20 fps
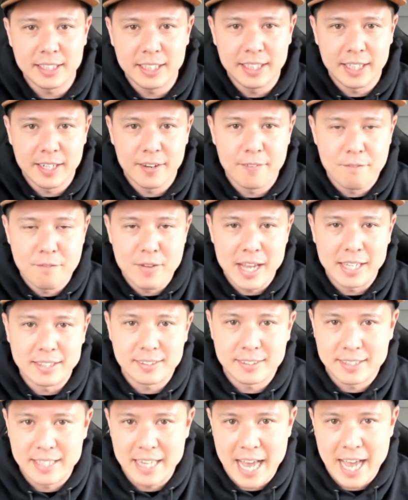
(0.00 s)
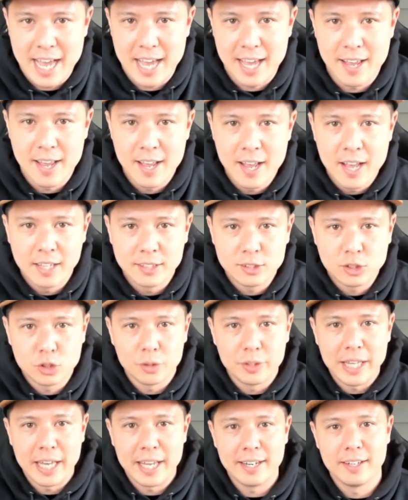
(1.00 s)
going to vest that so
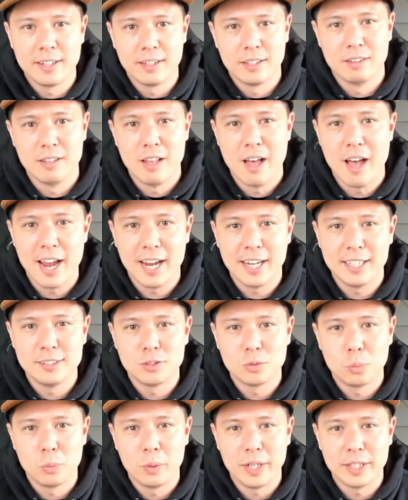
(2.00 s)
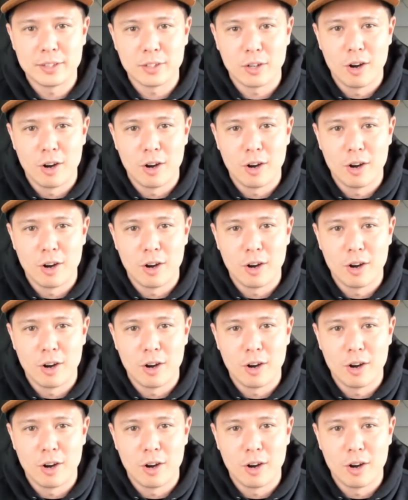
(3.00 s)
that it aligns with